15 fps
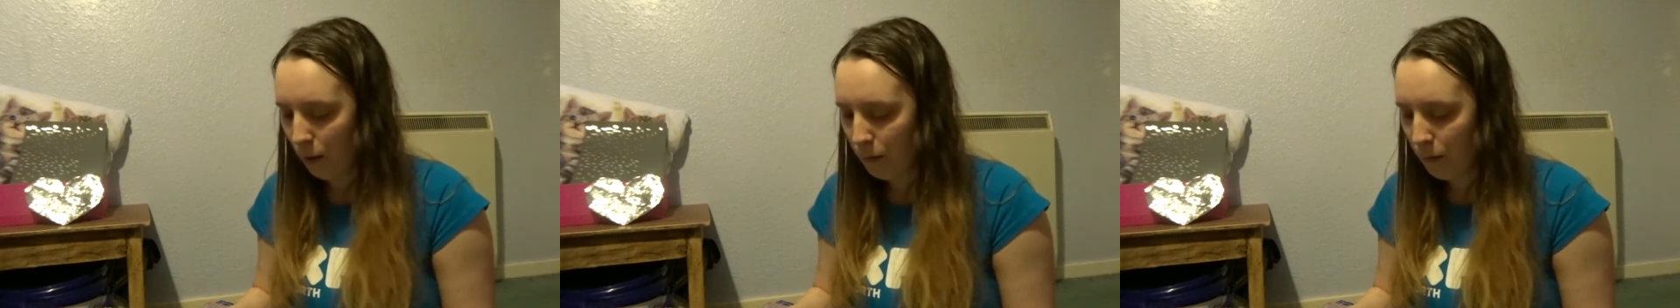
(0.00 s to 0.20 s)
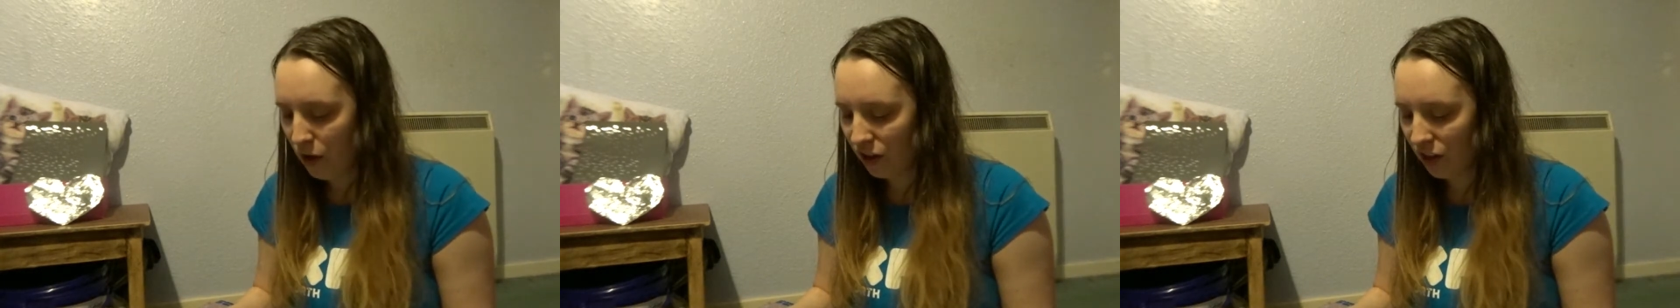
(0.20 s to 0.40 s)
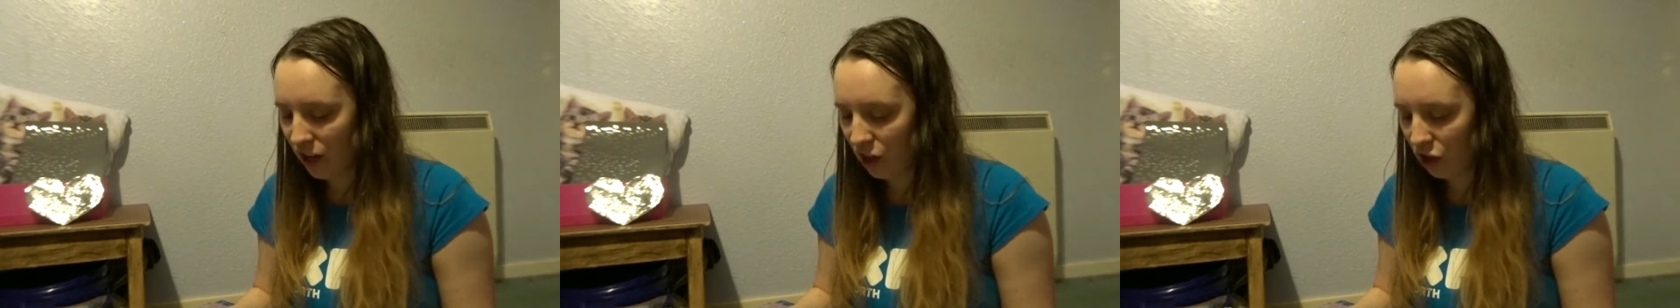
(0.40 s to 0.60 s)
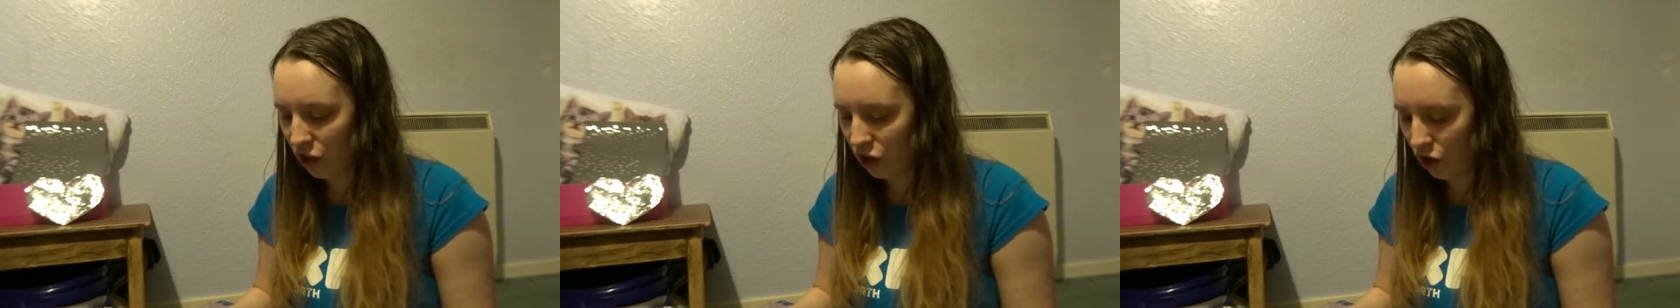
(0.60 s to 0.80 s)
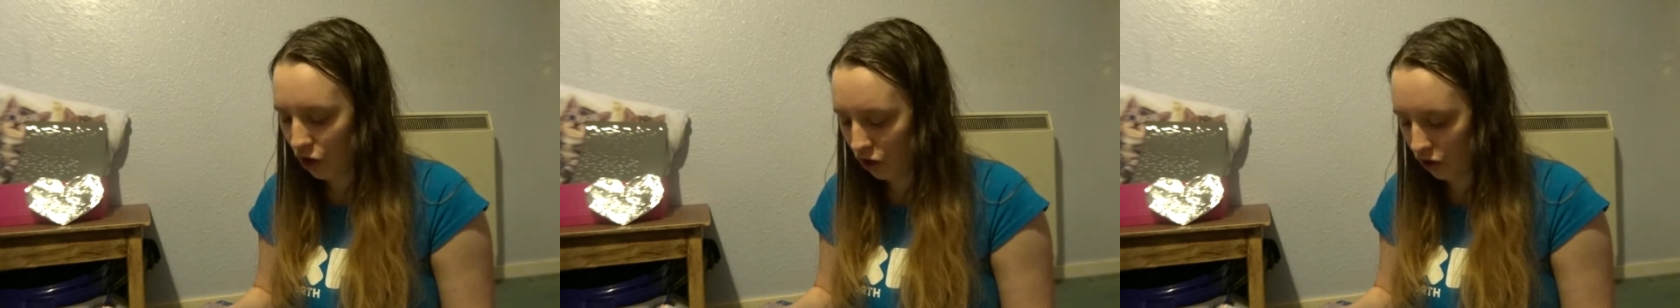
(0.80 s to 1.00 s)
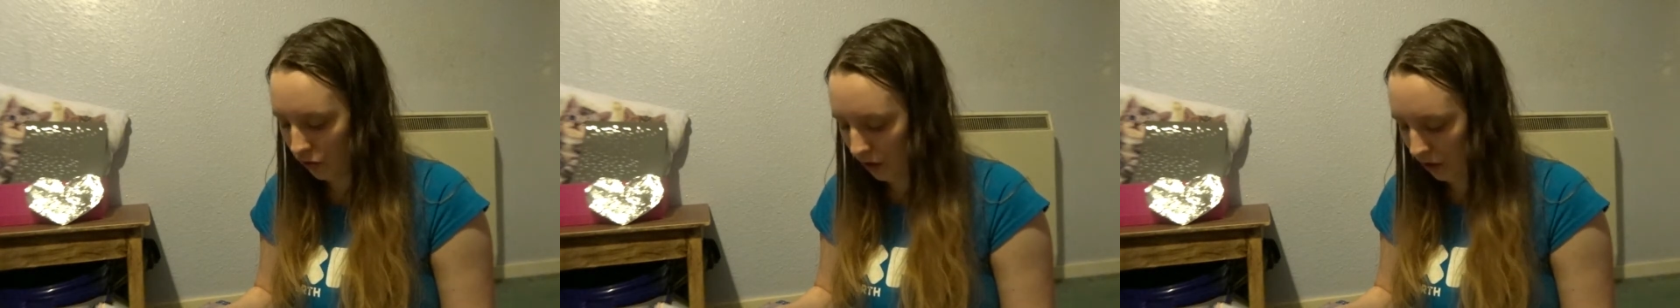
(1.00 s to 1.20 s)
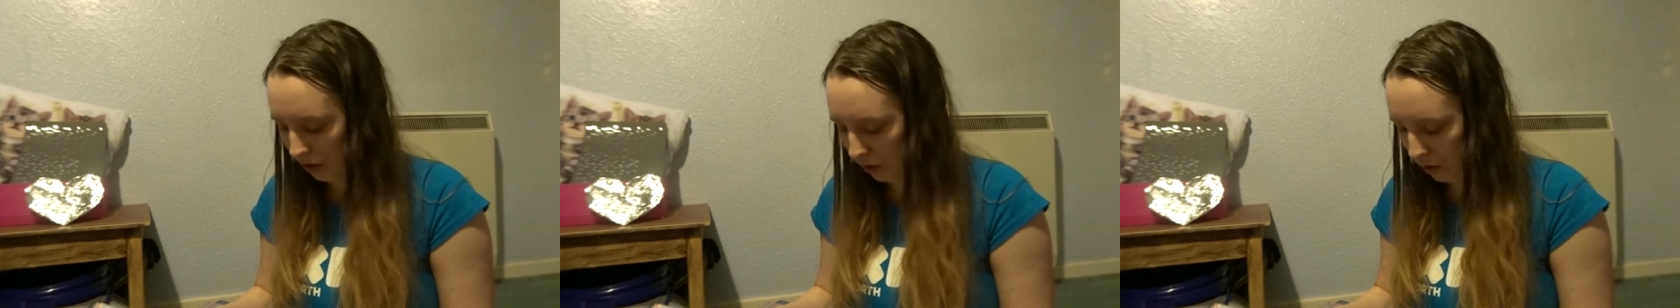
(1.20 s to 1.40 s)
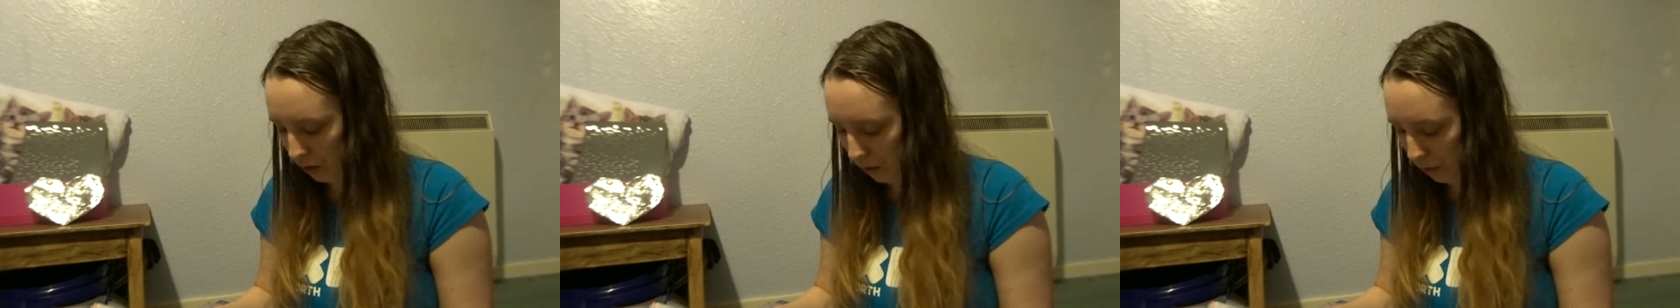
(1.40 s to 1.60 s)
Merkinch Nursery
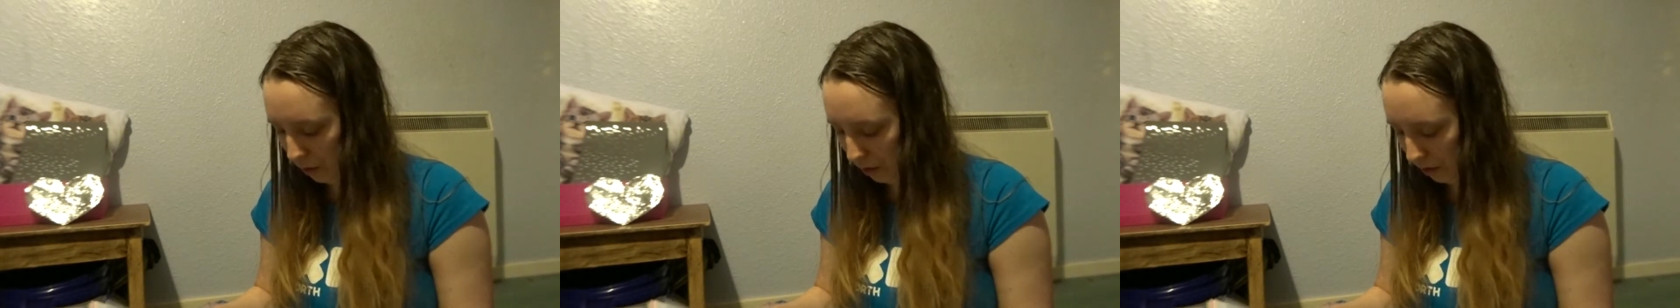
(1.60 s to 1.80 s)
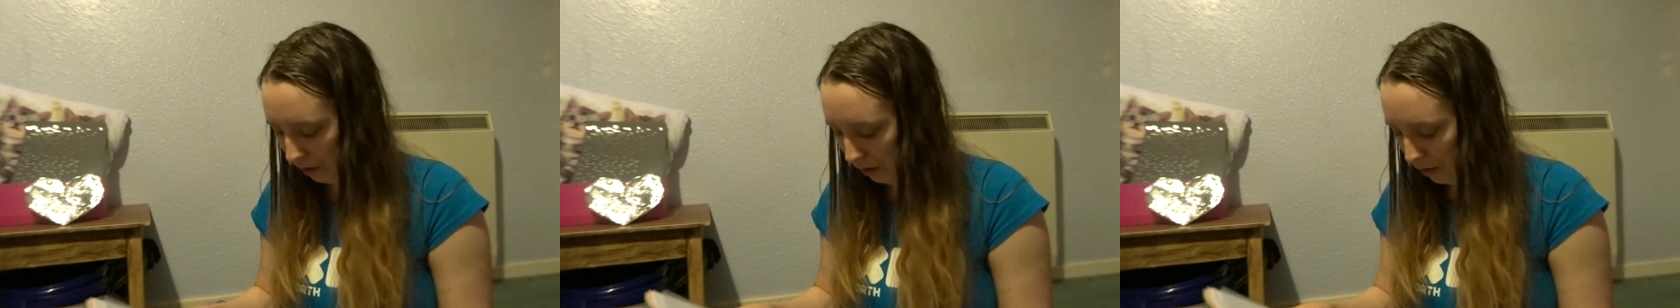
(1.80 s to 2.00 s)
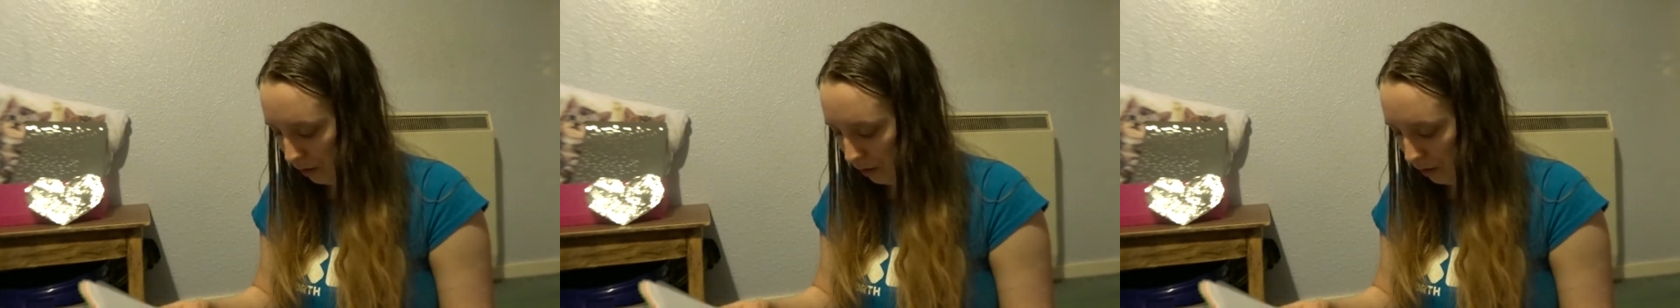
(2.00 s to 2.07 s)
School.